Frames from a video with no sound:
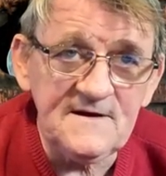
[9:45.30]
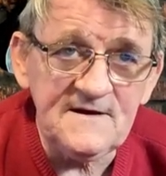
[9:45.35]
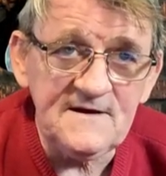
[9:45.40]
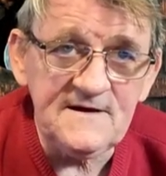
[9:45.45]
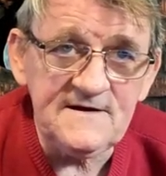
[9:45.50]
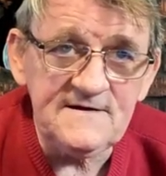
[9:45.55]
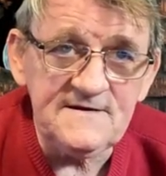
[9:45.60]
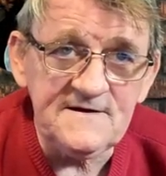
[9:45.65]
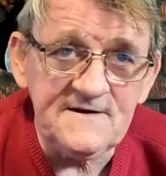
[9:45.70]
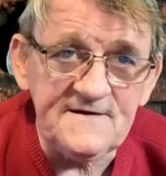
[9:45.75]

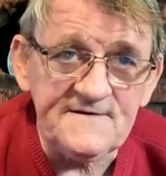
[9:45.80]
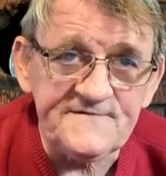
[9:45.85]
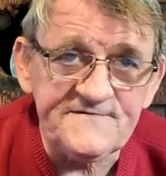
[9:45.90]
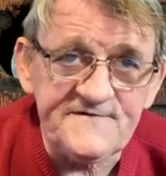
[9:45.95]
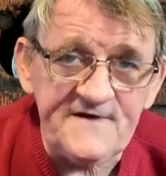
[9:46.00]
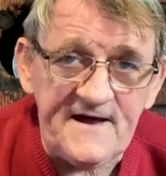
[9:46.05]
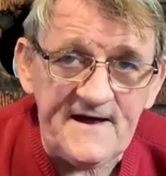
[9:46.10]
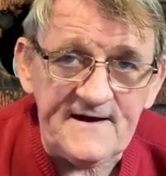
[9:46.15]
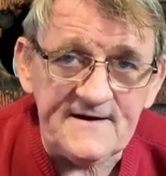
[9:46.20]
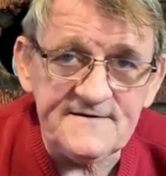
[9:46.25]
He
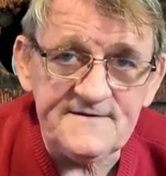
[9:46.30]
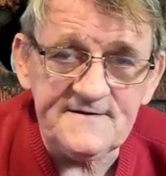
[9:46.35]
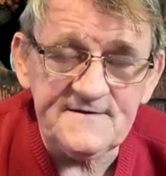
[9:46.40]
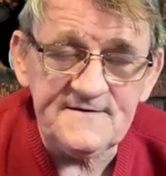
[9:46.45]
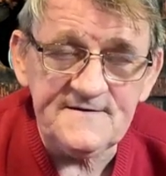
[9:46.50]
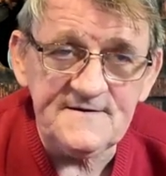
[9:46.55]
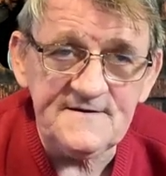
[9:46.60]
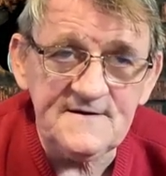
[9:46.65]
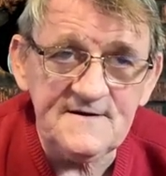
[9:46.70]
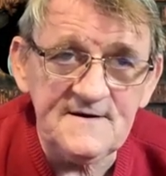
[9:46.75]
does that,
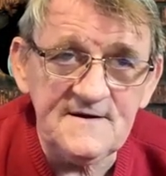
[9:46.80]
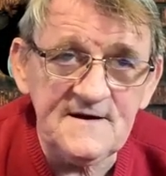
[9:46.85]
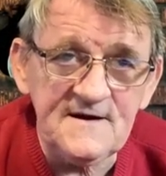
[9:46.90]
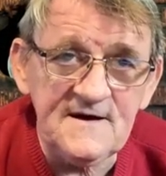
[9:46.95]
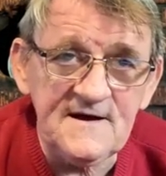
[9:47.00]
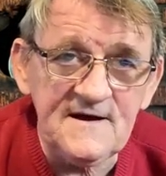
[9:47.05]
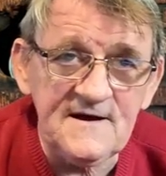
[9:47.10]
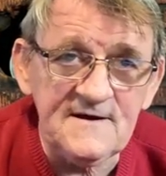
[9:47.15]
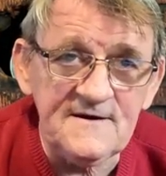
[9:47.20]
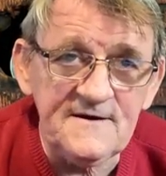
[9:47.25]

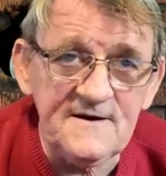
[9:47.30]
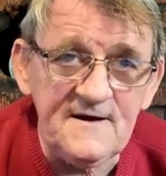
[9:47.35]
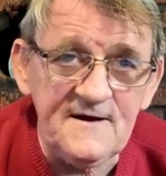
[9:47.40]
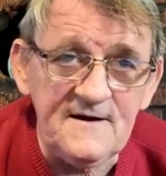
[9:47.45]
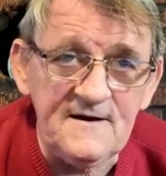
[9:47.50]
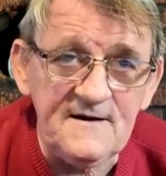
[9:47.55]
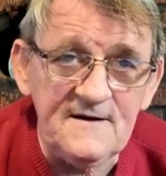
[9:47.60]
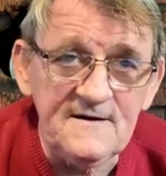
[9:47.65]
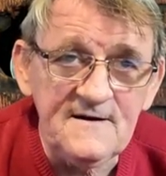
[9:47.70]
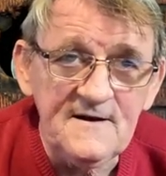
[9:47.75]
and
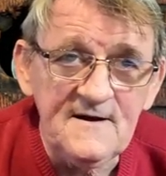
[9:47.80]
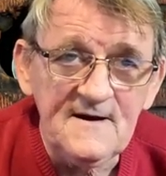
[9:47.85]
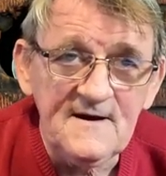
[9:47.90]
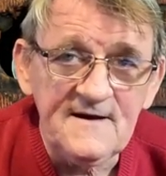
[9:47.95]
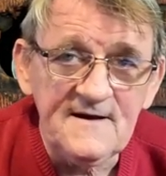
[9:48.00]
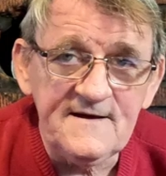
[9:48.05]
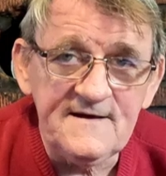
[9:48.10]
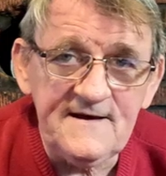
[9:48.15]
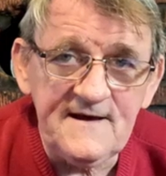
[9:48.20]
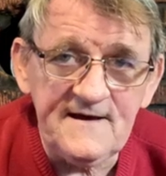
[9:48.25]

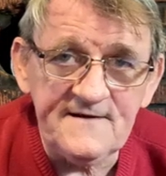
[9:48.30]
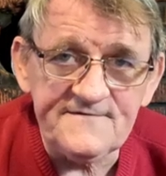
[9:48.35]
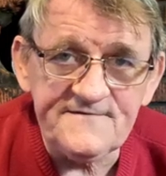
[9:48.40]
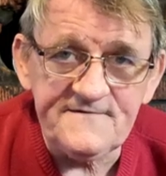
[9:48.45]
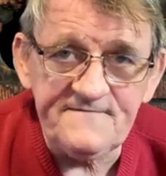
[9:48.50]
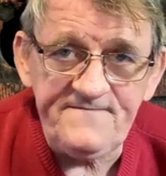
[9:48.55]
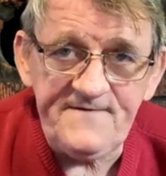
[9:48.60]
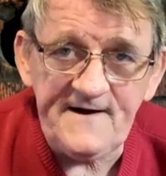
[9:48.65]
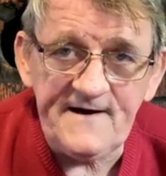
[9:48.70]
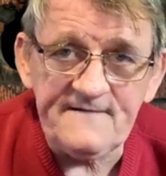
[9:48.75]
he has
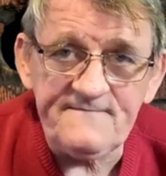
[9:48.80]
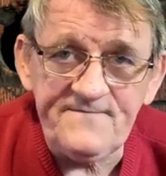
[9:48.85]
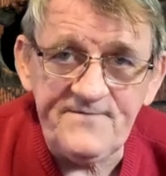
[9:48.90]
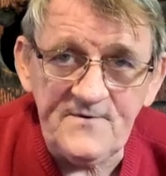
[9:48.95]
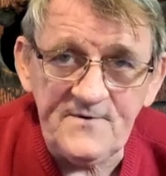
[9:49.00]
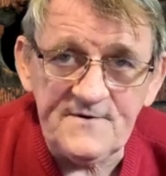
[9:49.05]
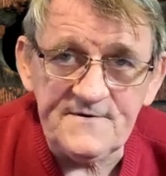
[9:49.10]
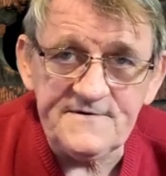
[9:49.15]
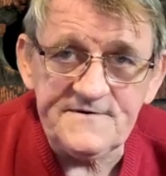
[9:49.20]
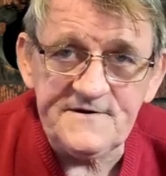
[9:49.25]
to fight
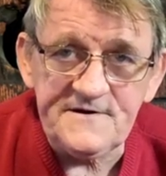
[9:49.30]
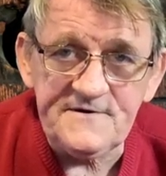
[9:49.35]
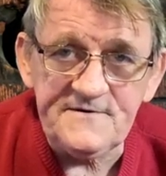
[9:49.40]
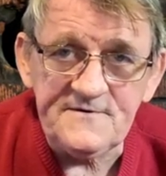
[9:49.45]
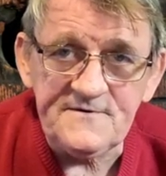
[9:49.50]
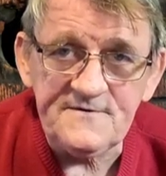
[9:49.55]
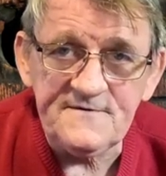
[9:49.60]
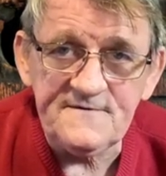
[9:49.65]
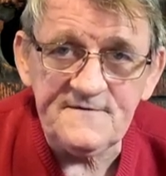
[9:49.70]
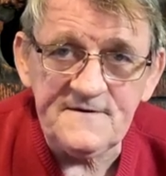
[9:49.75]
for it
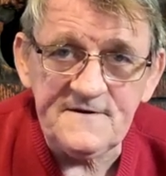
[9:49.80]
too.